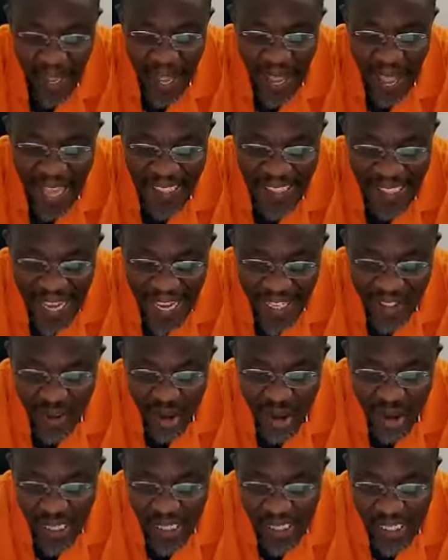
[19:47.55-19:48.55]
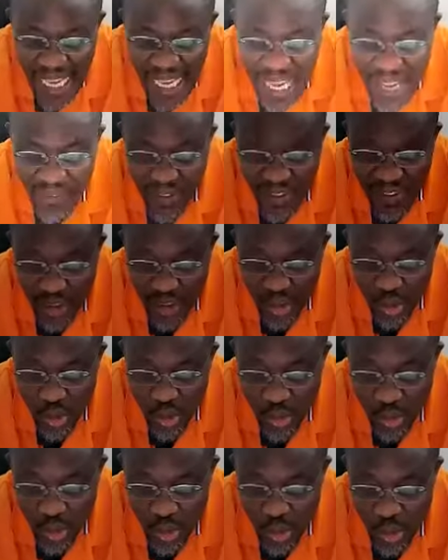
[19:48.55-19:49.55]
has entrusted everything
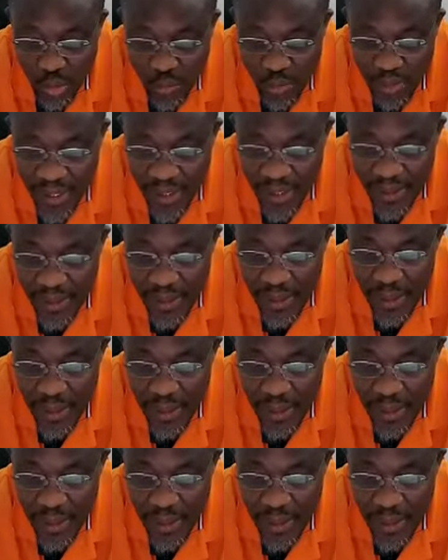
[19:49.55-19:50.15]
to, to me.